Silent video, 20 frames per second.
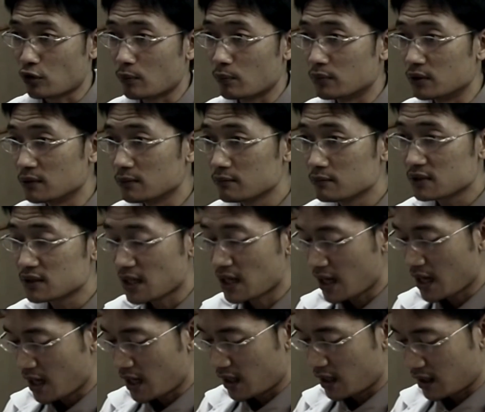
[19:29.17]
problems,
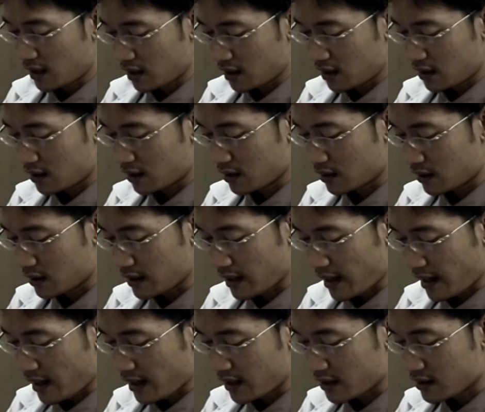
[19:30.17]

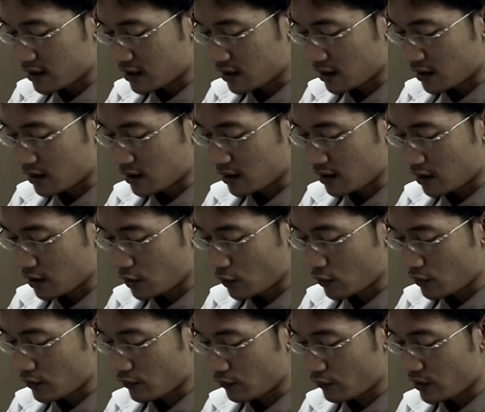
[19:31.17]
and
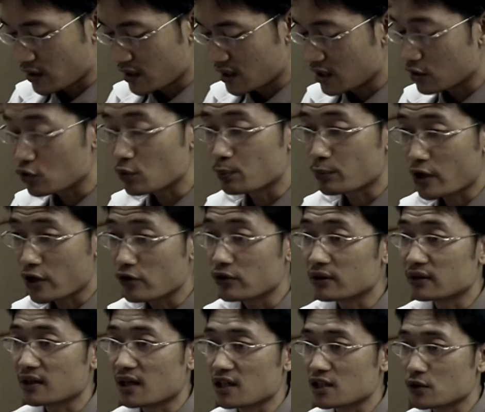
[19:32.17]
we need to
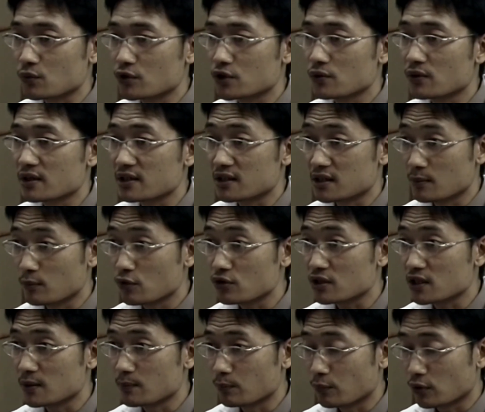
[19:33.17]
prioritize which one is the
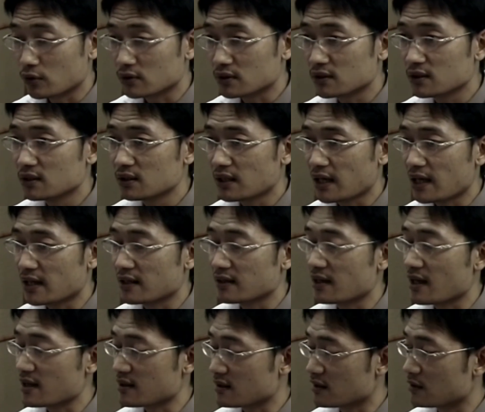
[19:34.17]
most important,
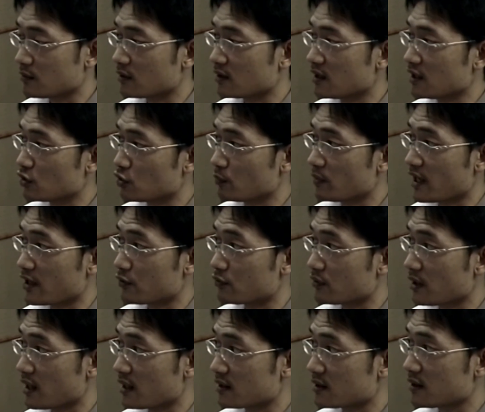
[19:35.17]
and that's need to be
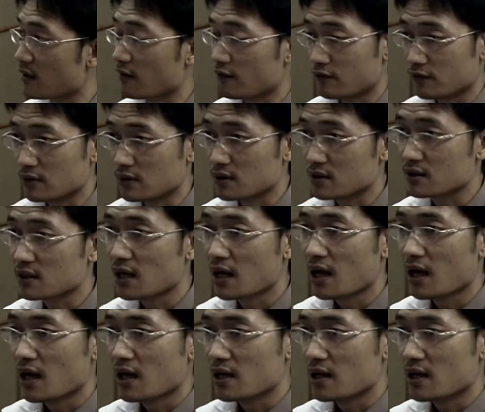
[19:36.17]
addressed first.